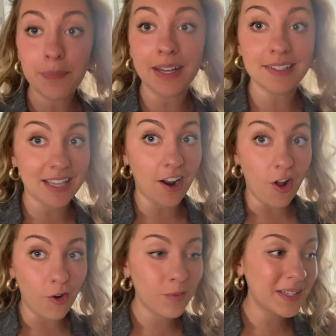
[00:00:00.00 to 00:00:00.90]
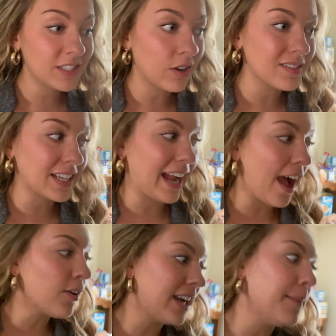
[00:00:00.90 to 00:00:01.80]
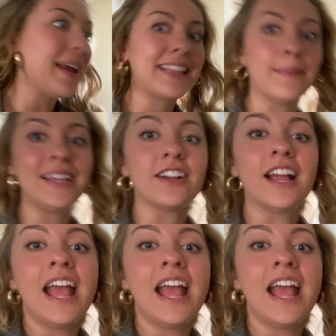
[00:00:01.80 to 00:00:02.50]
but it's at home. And so I was like, how can I make them here?